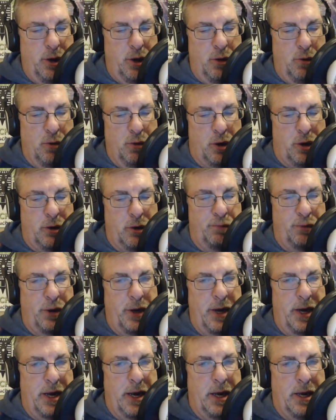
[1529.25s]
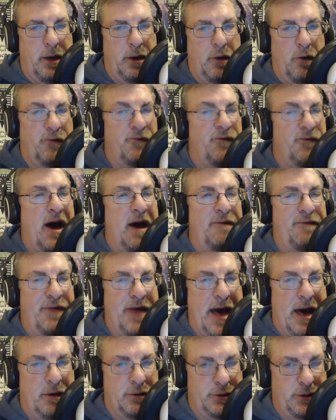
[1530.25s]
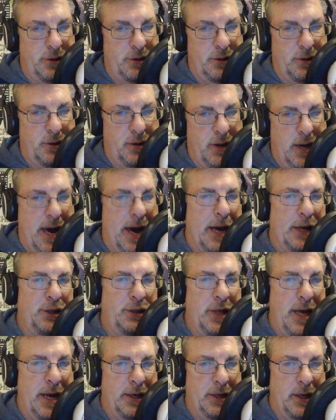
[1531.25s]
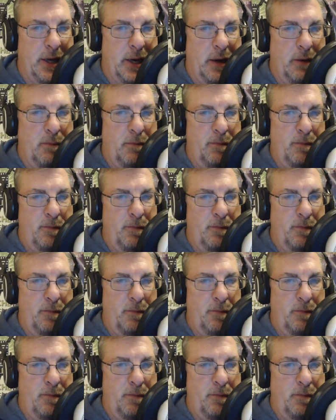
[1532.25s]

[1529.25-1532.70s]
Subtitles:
You were completing your 5,000th cache that time.